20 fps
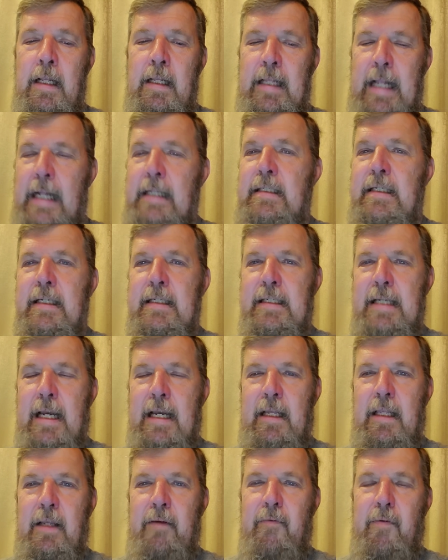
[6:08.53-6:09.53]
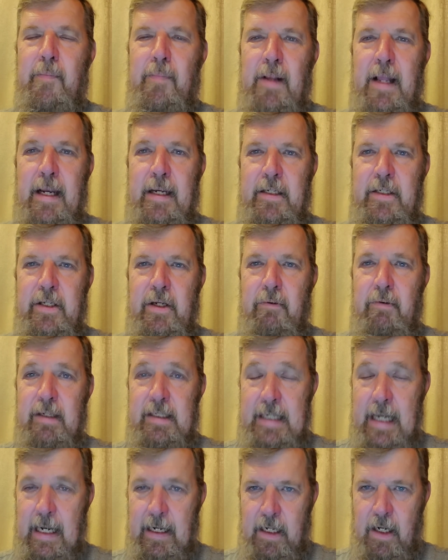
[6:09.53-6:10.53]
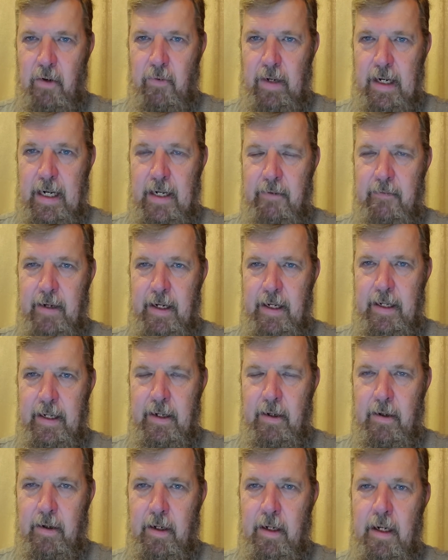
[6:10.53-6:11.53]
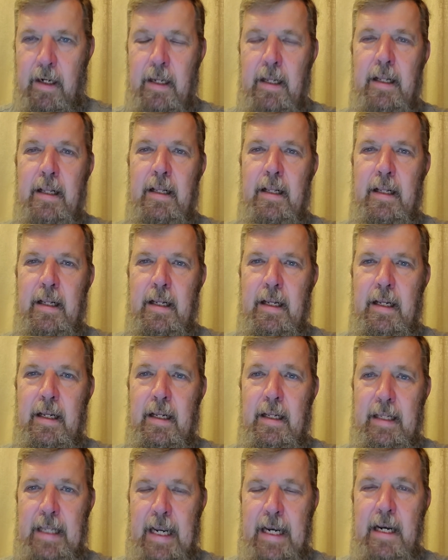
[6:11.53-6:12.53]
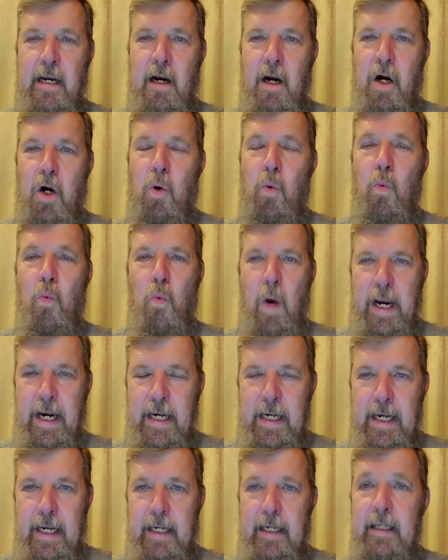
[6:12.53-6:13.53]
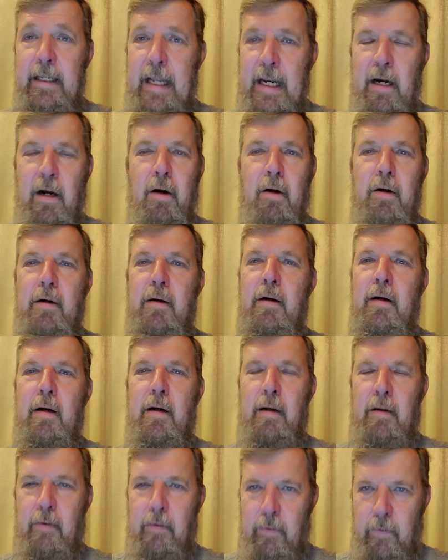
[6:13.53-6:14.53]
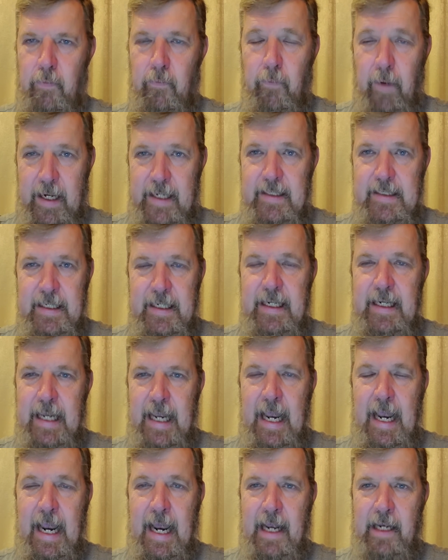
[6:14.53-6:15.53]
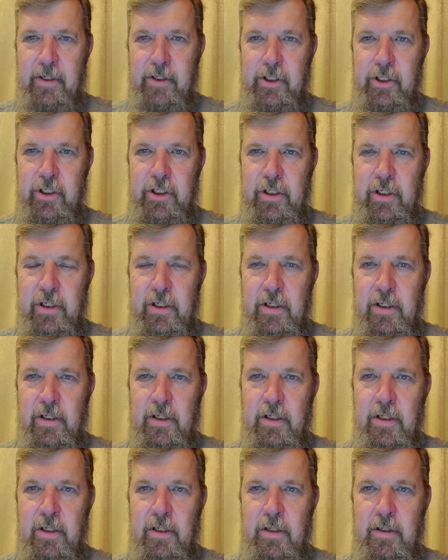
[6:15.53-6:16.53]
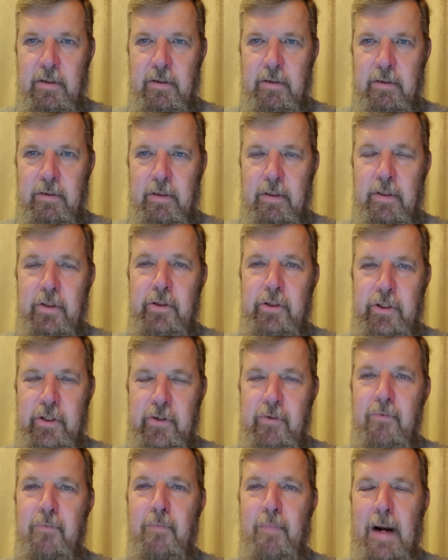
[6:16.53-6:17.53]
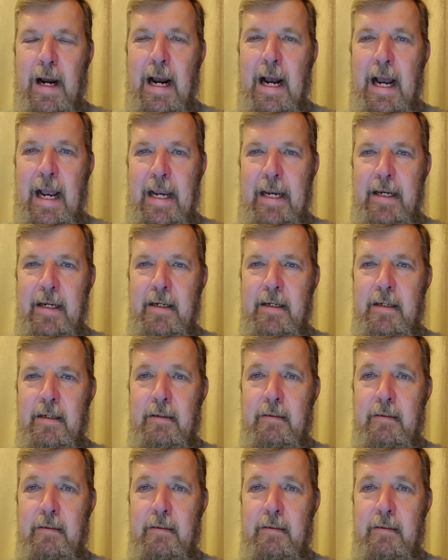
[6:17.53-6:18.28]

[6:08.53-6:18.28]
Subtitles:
That's exactly what Blackstone has got going on right here. They are waiting, they are raising cash to buy